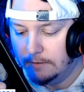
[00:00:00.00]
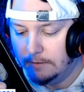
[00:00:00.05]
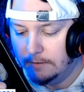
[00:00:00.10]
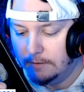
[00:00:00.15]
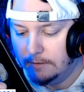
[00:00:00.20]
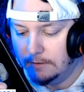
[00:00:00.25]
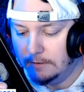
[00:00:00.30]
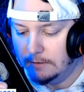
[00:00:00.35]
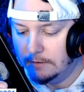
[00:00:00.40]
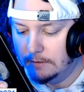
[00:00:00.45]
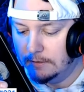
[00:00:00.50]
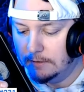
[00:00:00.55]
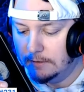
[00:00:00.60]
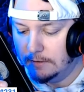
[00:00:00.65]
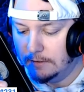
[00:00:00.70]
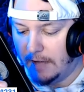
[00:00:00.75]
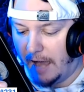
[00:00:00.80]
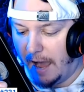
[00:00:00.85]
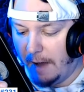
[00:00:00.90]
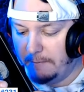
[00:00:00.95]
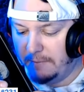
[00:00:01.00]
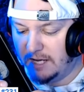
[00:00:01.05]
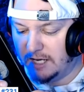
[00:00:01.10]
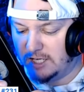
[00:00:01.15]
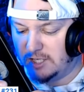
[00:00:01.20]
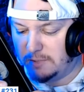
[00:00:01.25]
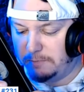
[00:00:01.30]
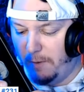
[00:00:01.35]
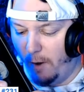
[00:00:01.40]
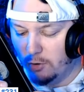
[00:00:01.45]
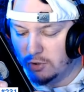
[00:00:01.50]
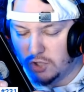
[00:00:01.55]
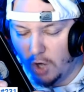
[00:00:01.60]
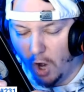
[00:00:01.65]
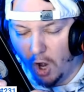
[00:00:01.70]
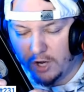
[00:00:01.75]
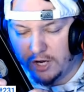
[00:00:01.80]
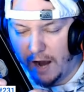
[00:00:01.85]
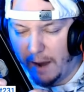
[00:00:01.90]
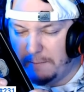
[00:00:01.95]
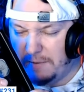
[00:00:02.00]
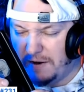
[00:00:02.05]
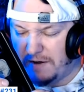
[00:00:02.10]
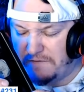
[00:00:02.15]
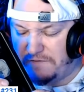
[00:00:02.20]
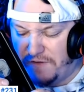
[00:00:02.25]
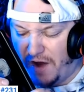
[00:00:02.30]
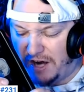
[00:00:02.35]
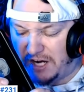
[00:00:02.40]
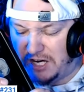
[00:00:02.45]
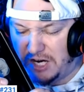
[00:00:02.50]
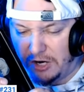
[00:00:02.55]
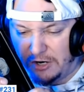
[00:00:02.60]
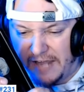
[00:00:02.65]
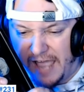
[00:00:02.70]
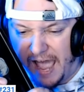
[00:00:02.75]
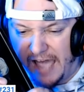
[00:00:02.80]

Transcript: God. I'm going to expose all you. I'm going to fuck your daddy.